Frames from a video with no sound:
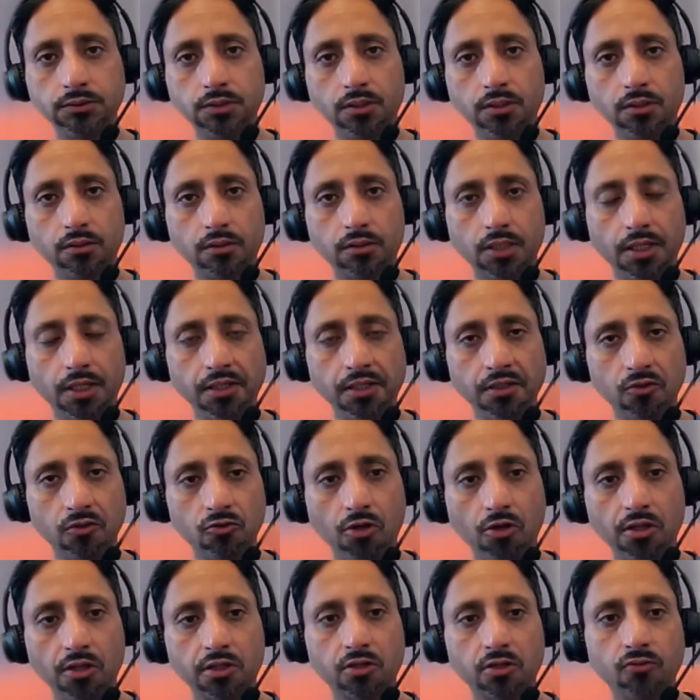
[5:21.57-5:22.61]
Then
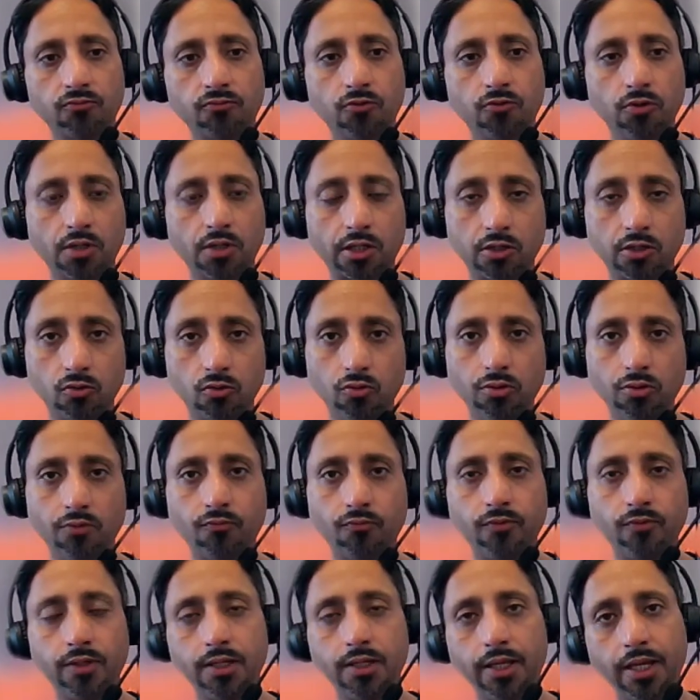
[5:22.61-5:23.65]
cost of goods sold
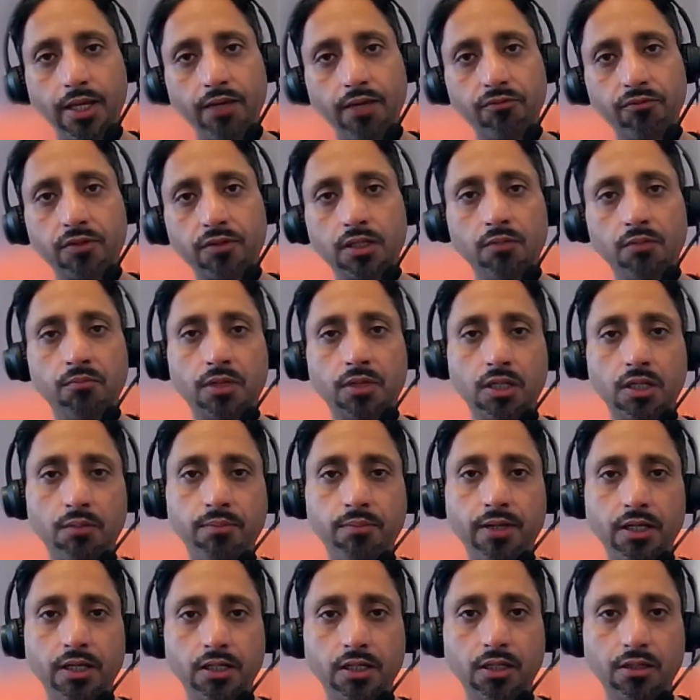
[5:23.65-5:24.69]
will have some
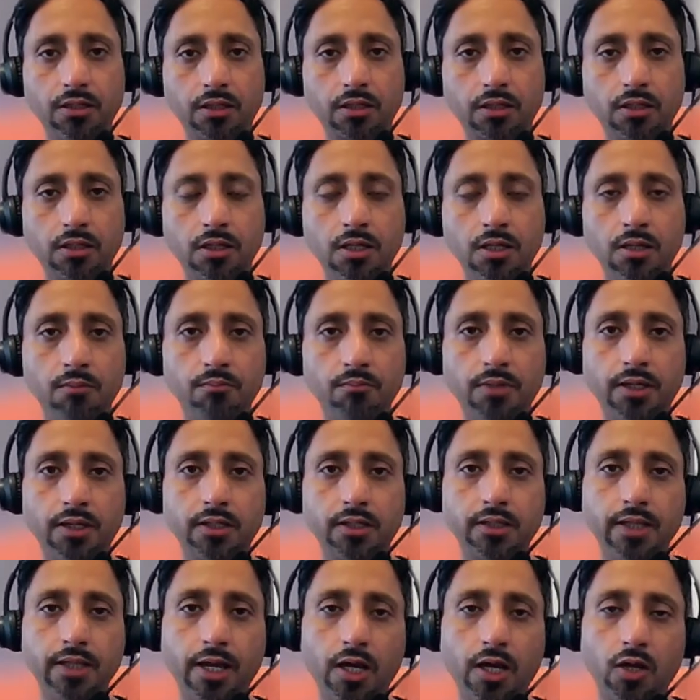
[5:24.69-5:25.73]
subheadings, but
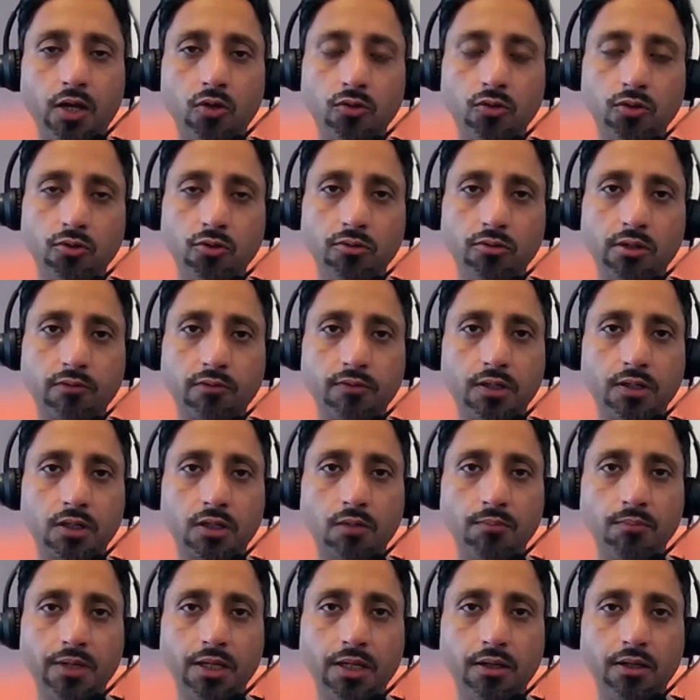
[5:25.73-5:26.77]
those will
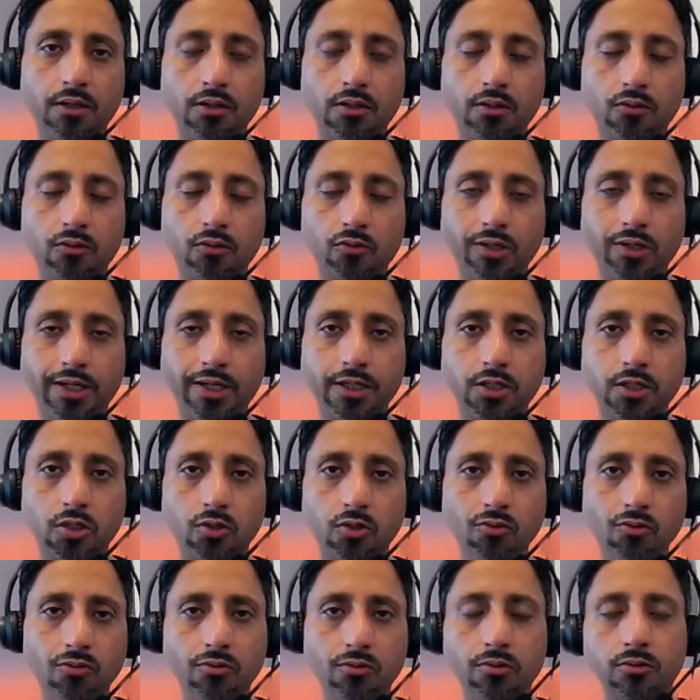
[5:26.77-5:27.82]
relate to
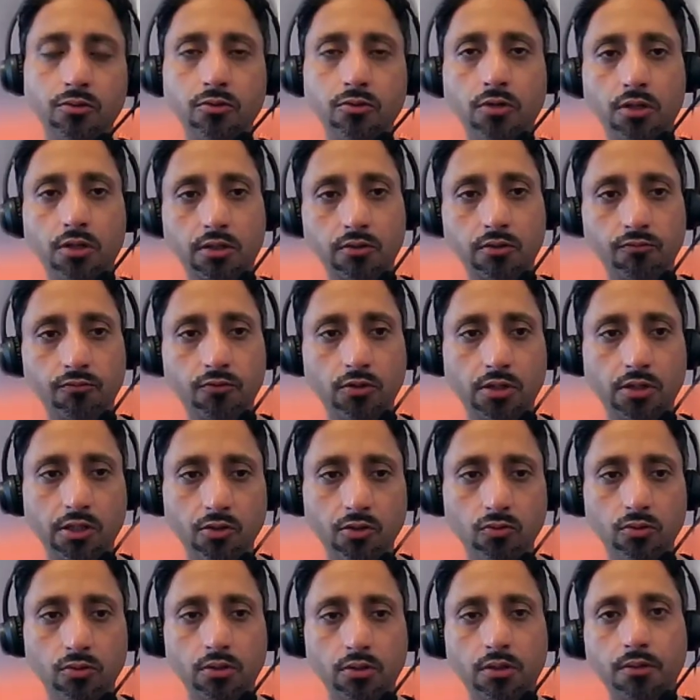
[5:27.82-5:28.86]
cost of goods
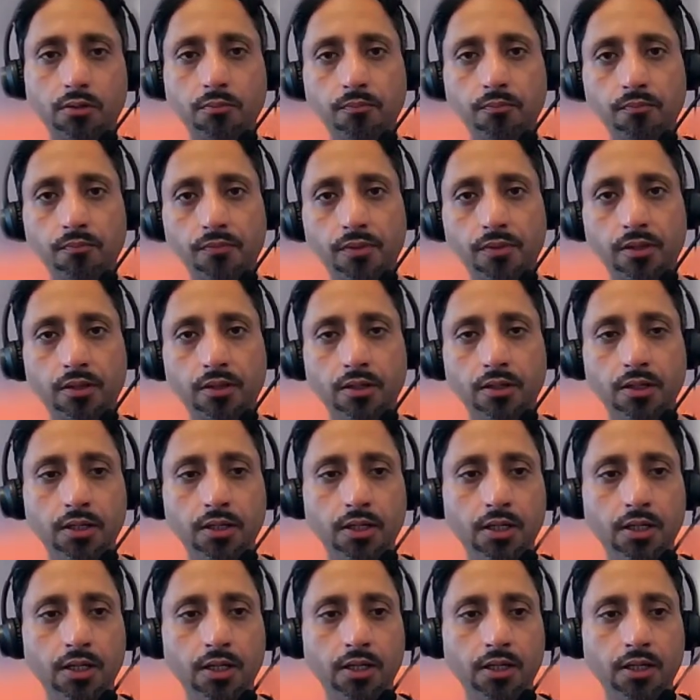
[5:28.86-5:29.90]
sold.
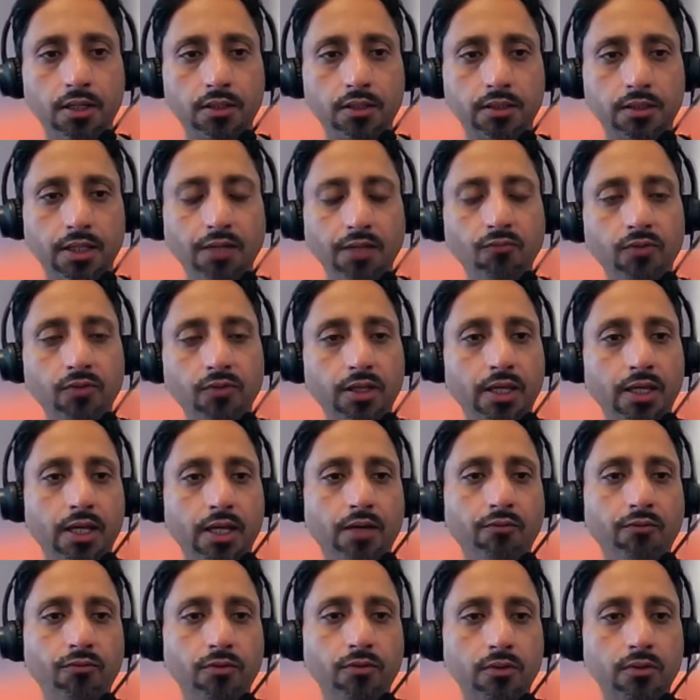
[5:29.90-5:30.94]
Then we have
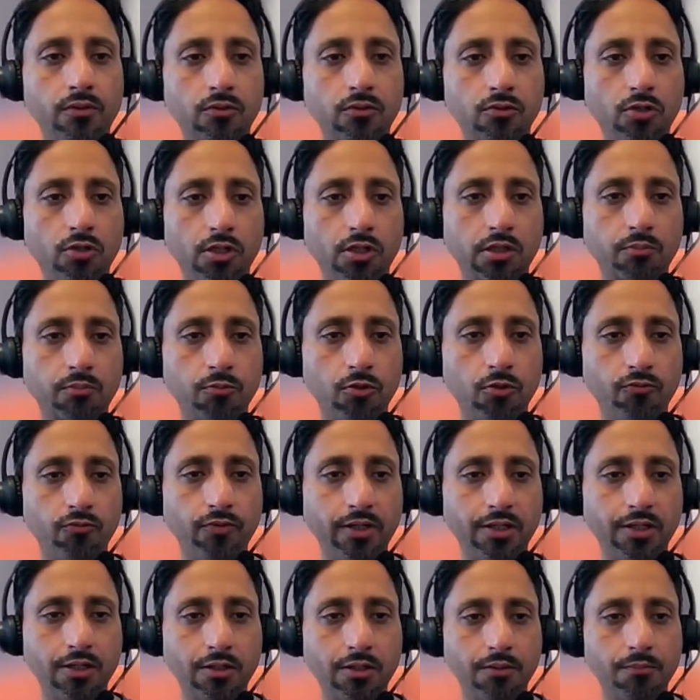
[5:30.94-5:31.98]
gross
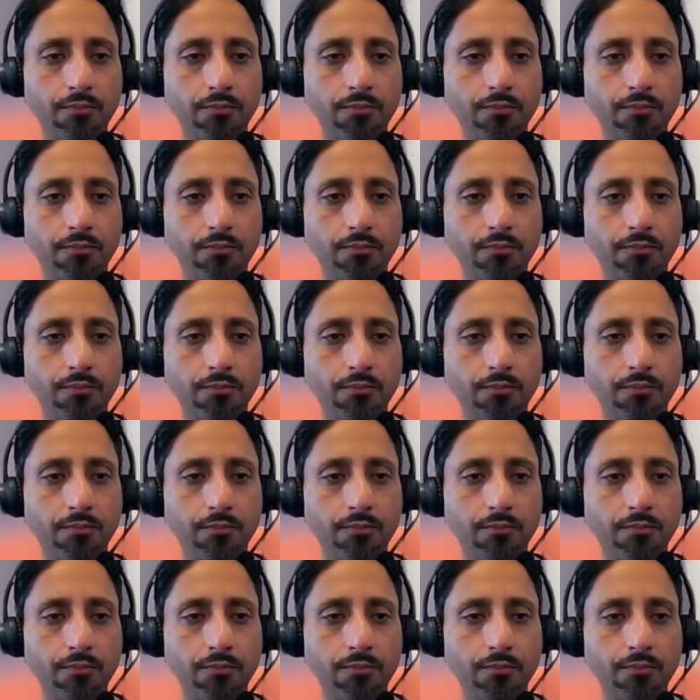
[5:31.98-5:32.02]
profit.